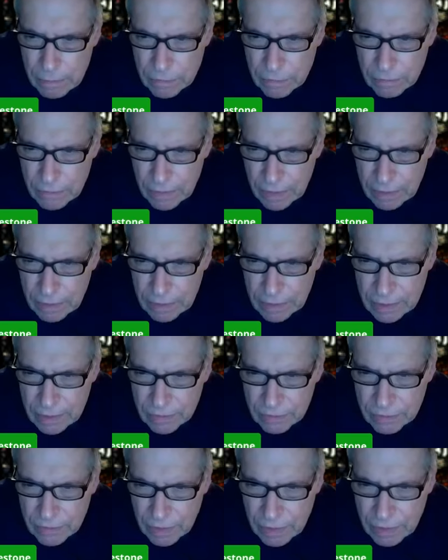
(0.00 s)
Sandy
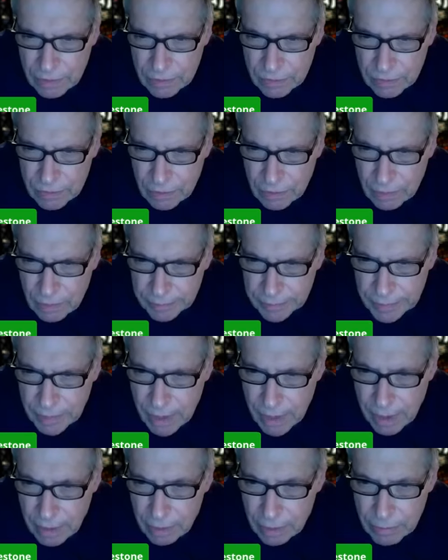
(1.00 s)
says,
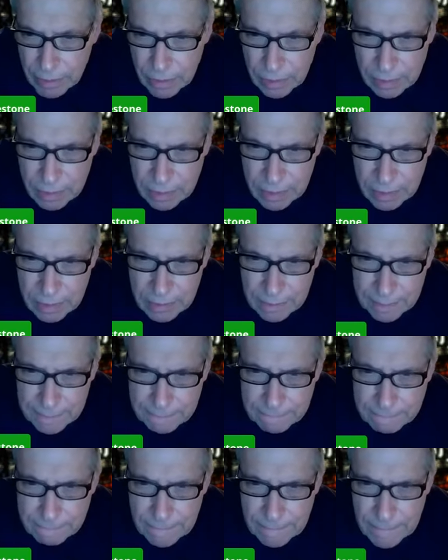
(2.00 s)
horrible.
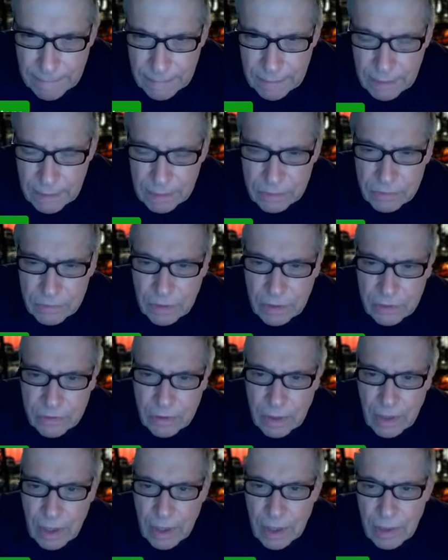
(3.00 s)
Kay says,
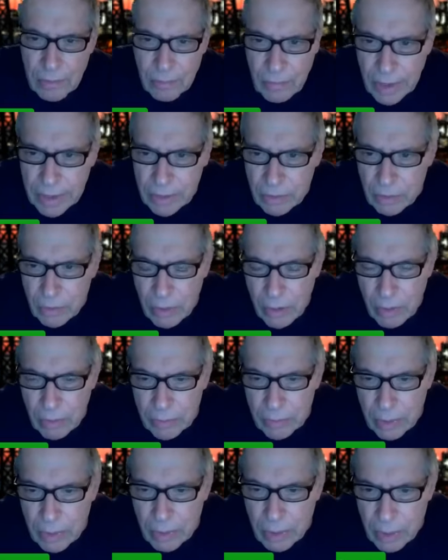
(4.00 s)
my
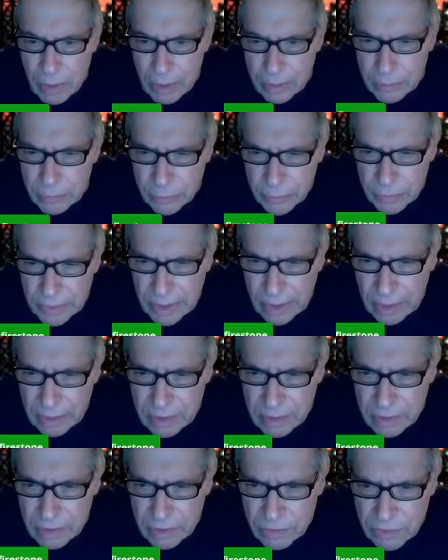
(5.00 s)
Ohio
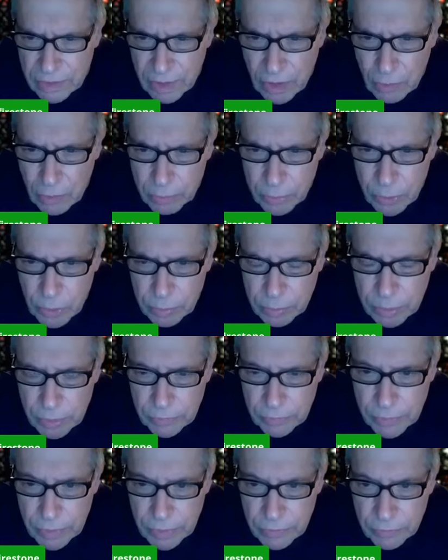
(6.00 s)
County is now purple
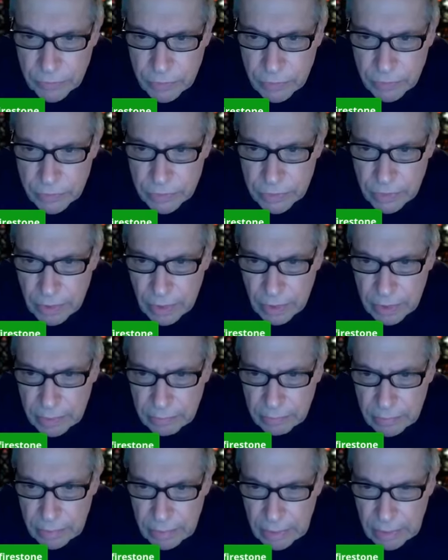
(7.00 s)
for the first time.